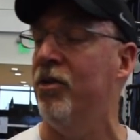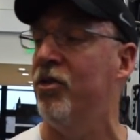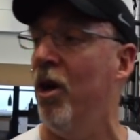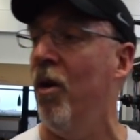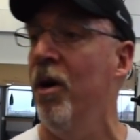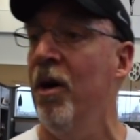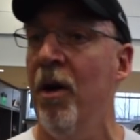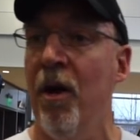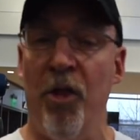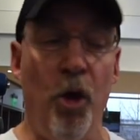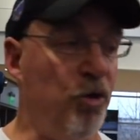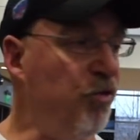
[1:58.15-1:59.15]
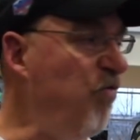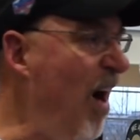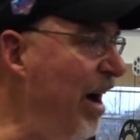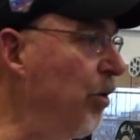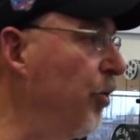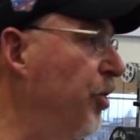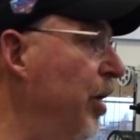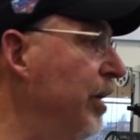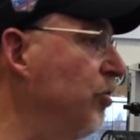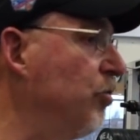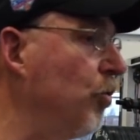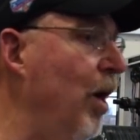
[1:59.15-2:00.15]
So those finer
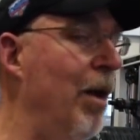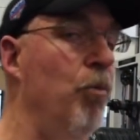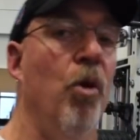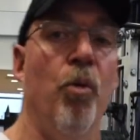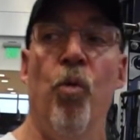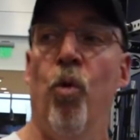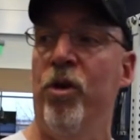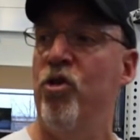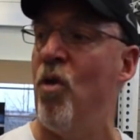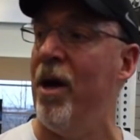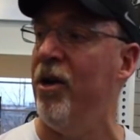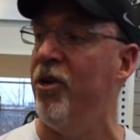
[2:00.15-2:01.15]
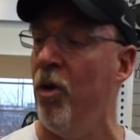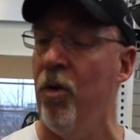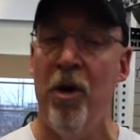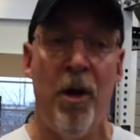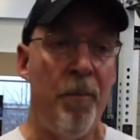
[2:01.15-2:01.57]
things is kind of what we're really trying to do